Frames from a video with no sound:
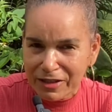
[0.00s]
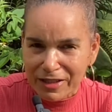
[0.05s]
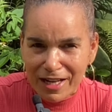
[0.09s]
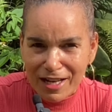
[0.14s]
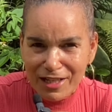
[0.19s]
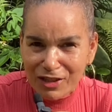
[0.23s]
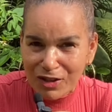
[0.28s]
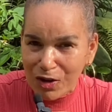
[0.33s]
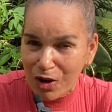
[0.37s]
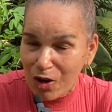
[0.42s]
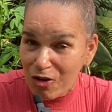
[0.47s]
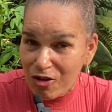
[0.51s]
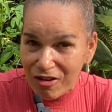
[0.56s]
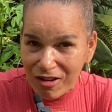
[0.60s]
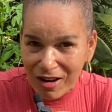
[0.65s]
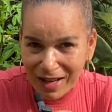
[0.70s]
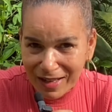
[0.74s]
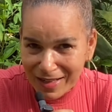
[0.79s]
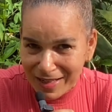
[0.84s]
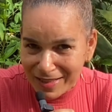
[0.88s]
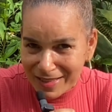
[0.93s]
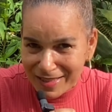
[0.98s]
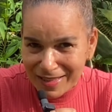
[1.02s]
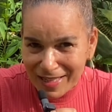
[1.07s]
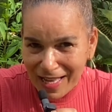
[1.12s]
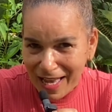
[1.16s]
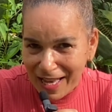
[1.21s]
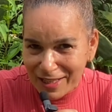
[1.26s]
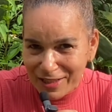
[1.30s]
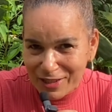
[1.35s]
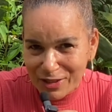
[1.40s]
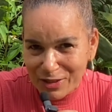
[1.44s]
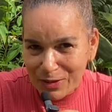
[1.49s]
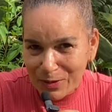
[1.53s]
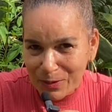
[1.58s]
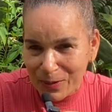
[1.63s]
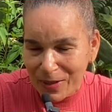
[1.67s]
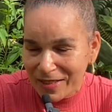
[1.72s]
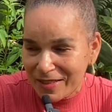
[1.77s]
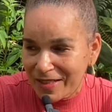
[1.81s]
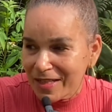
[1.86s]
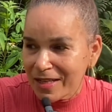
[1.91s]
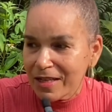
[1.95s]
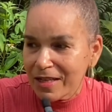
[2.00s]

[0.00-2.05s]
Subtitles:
There's no rocket science to it.